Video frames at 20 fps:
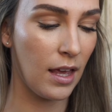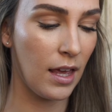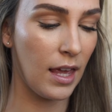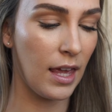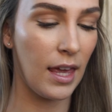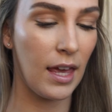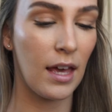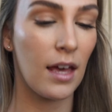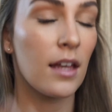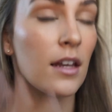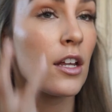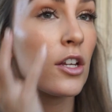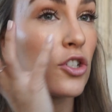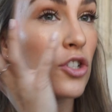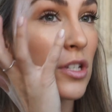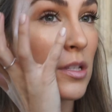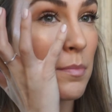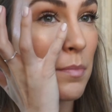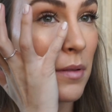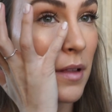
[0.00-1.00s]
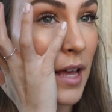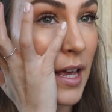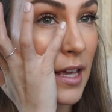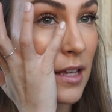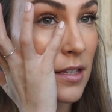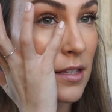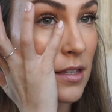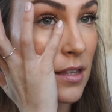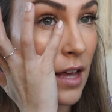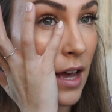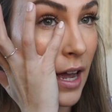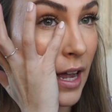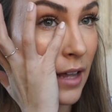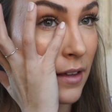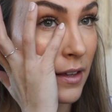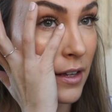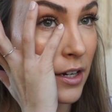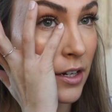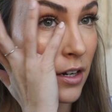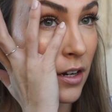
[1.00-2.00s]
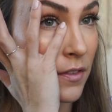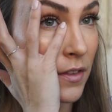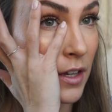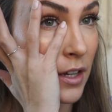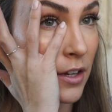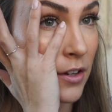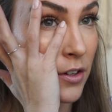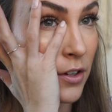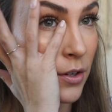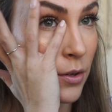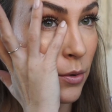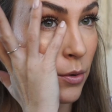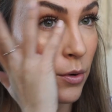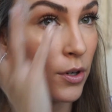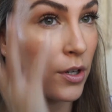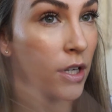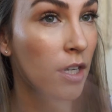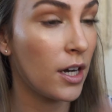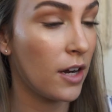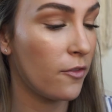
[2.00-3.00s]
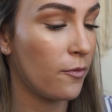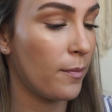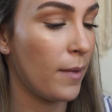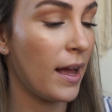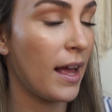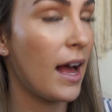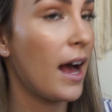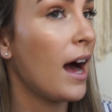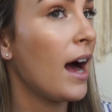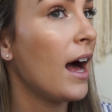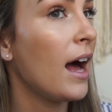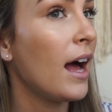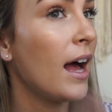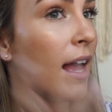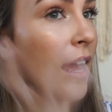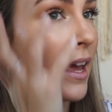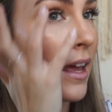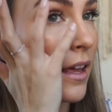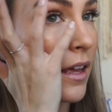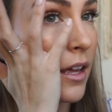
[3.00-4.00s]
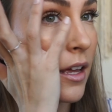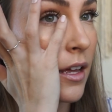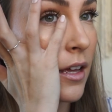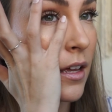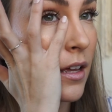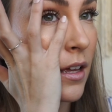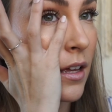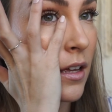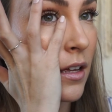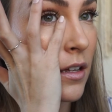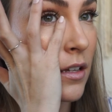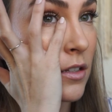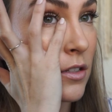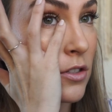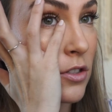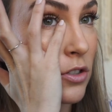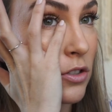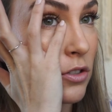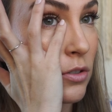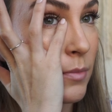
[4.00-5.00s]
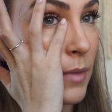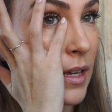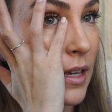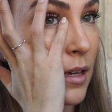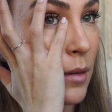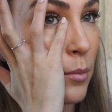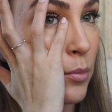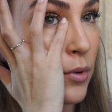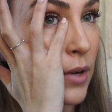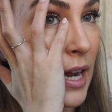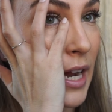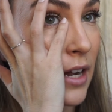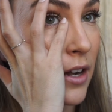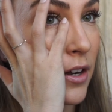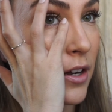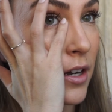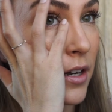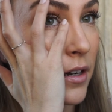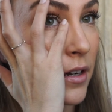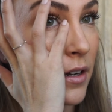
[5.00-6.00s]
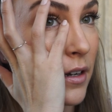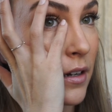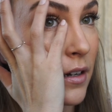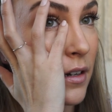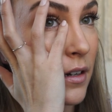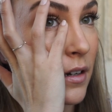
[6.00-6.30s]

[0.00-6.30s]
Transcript: and just place the highlighter on the inner corner of my eye to make it brighter.